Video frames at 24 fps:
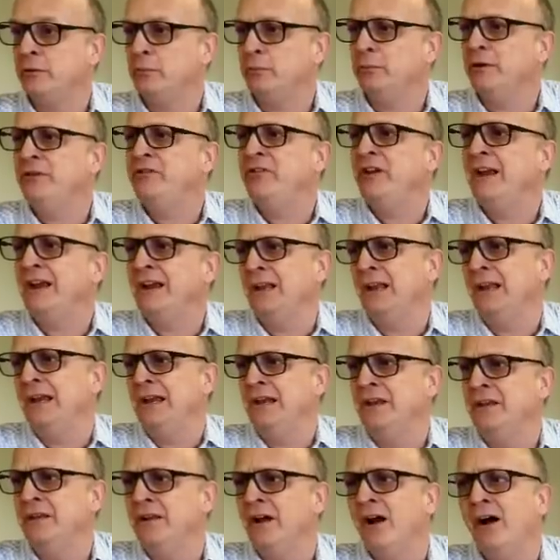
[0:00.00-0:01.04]
particularly
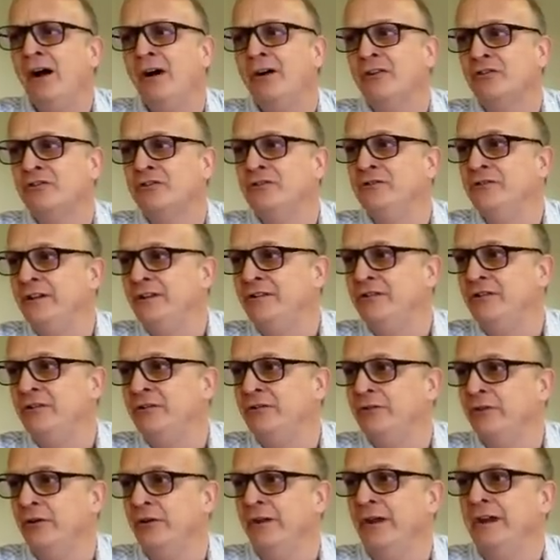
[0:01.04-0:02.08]
in the harsh conditions
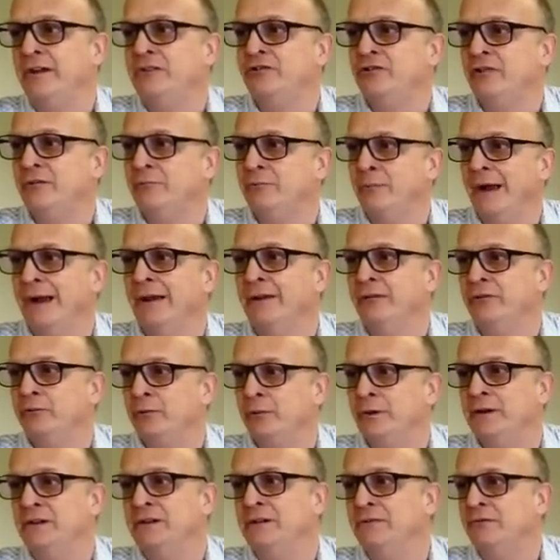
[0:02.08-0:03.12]
on HF bands where
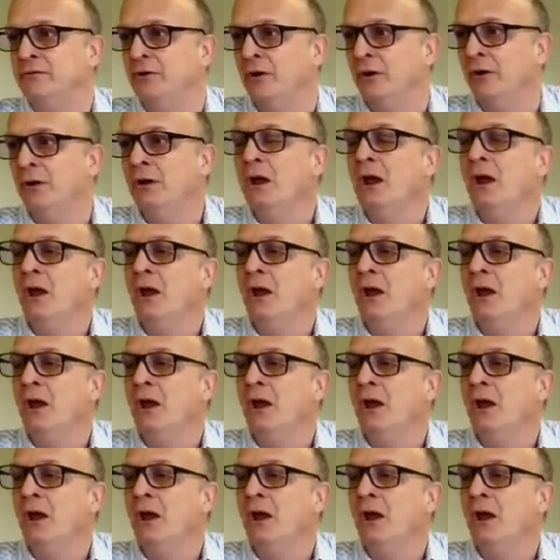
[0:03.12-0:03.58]
you've got